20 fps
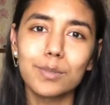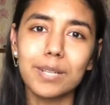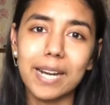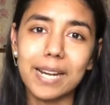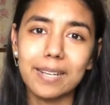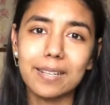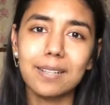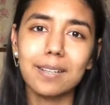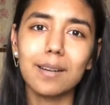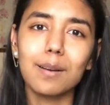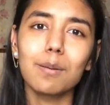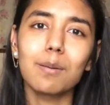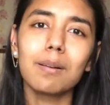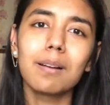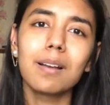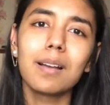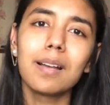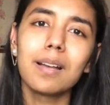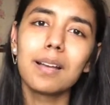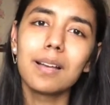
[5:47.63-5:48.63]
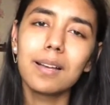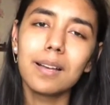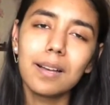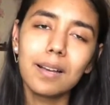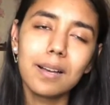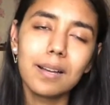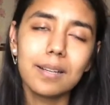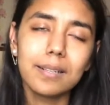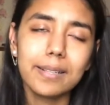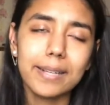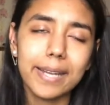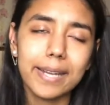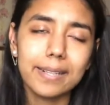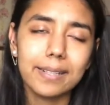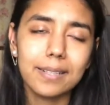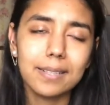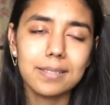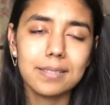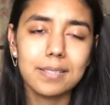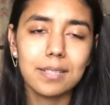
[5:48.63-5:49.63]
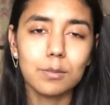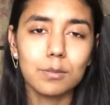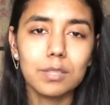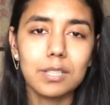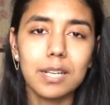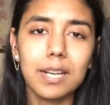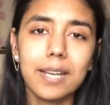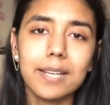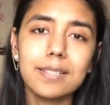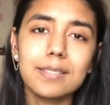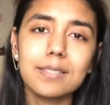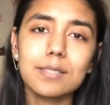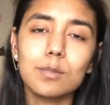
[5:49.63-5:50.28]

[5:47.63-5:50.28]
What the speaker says: right now 10 years down the line.